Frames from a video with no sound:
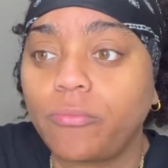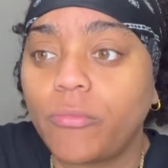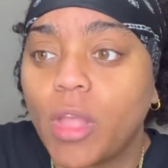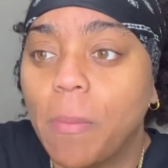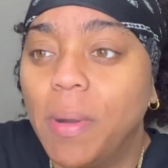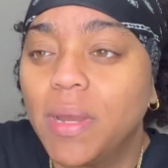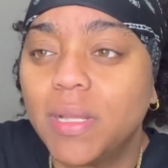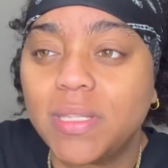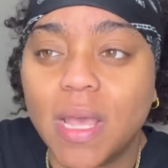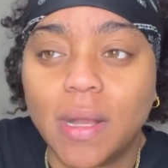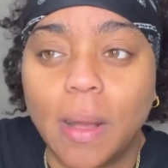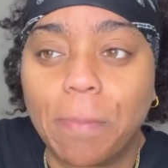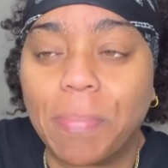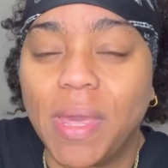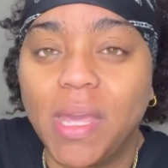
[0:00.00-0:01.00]
but it's like
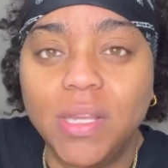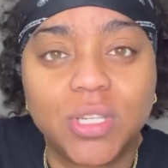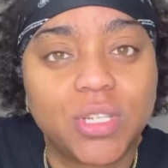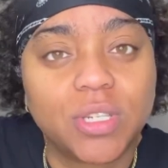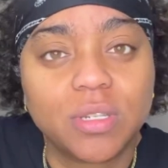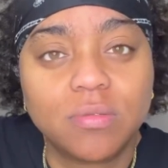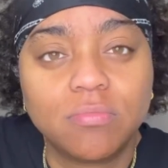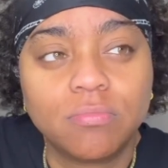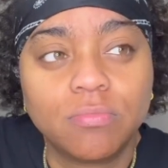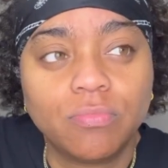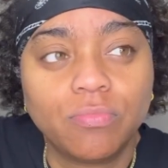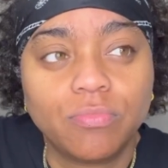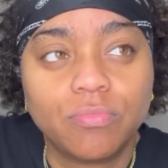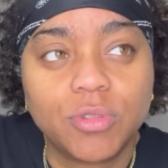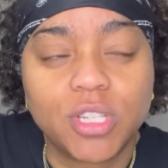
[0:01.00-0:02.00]
a peach
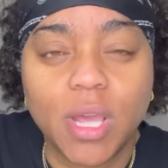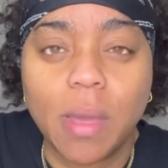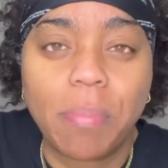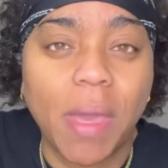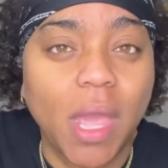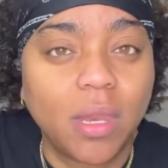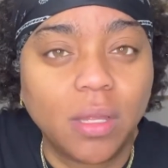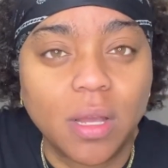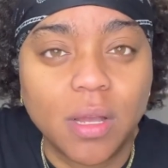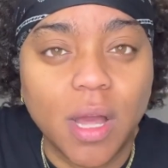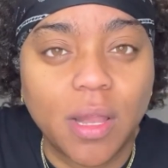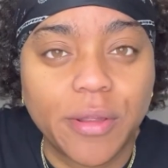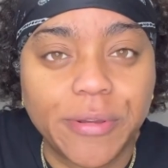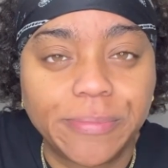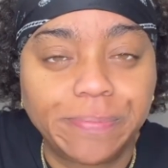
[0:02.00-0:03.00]
champagne looking
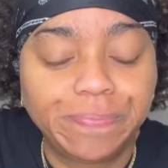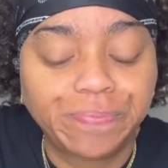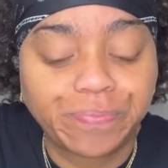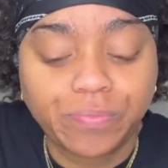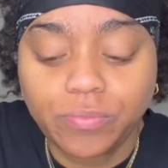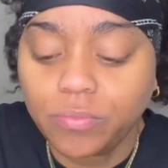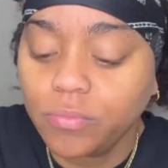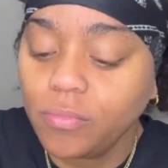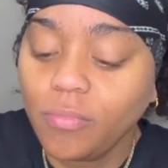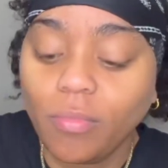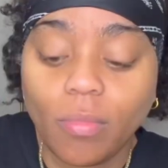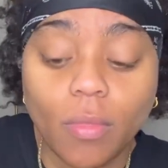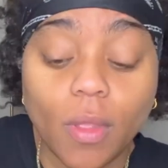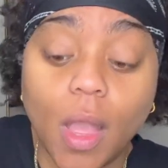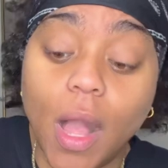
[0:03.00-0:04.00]
color.
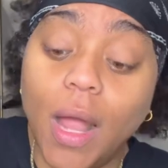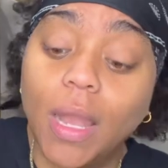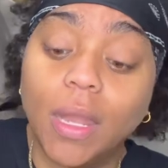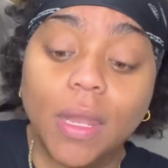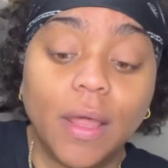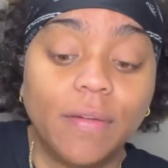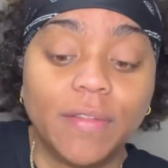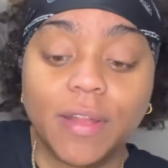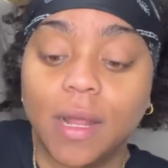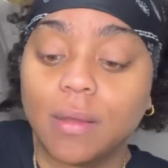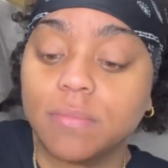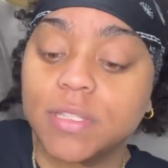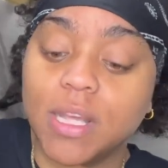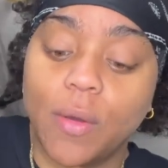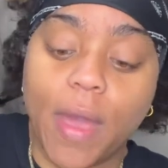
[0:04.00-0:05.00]
I love it.
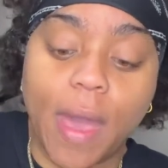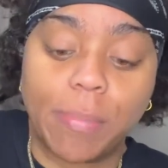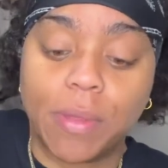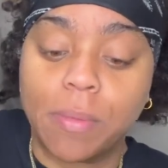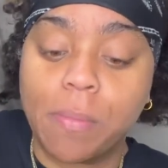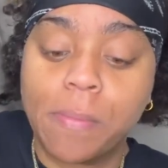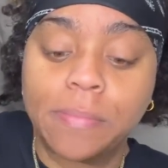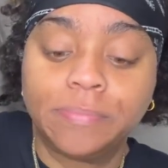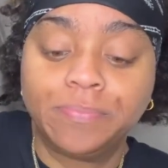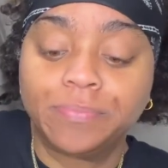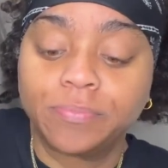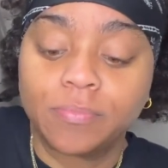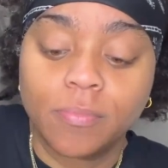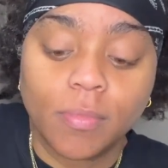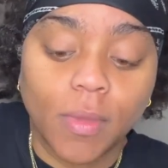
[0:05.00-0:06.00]
I'm so happy
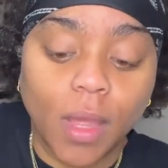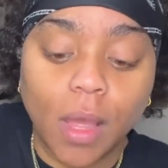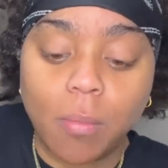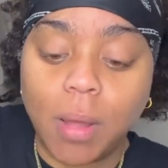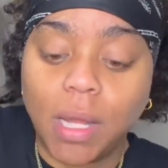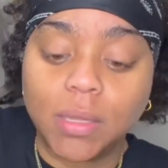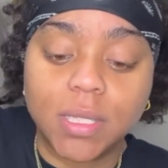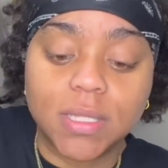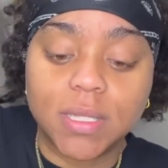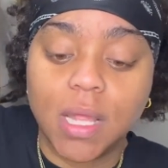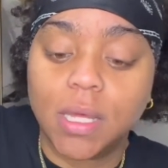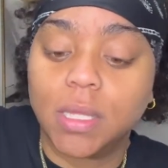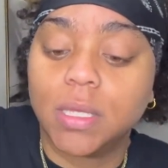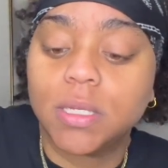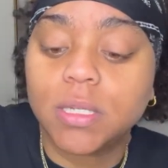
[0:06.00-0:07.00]
about this
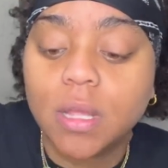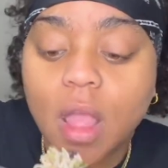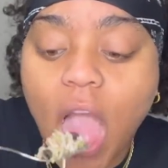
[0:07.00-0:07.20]
luggage.